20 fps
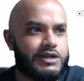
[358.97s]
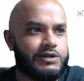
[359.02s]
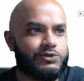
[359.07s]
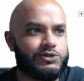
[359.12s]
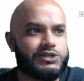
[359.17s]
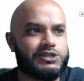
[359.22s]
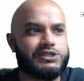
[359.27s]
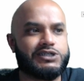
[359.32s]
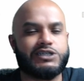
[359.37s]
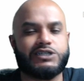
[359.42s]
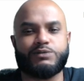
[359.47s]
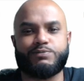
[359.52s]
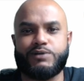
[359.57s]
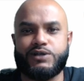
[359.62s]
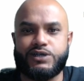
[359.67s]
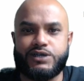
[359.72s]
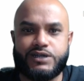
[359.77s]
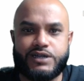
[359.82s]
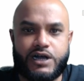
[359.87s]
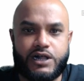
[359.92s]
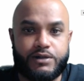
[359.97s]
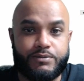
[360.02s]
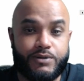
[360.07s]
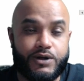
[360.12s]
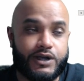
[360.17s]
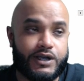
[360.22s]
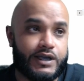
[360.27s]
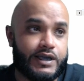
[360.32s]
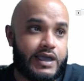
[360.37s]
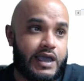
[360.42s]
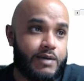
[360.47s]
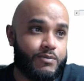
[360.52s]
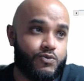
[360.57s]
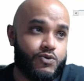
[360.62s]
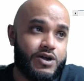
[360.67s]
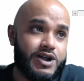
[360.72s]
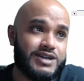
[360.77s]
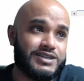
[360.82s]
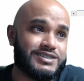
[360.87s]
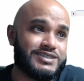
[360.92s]
It was a $6 billion market cap.
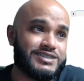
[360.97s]
We're at a